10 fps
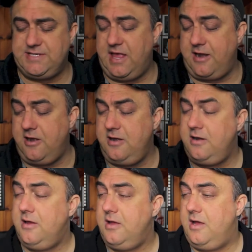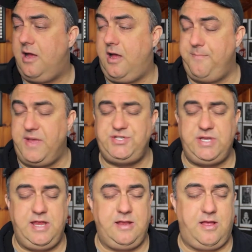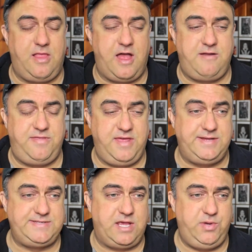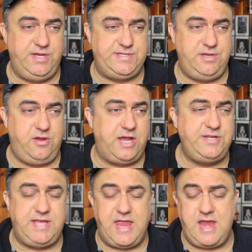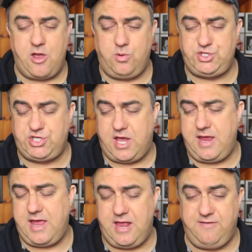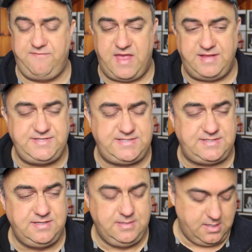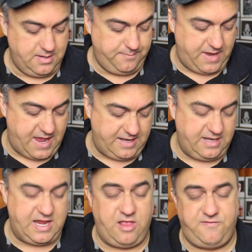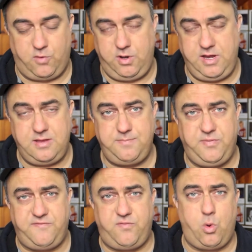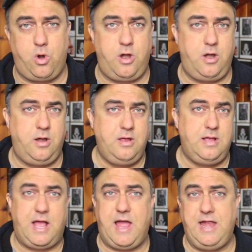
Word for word: letter uh, mentioning a lot of things that we used to do. I used to hang out with Shia at events back in California before I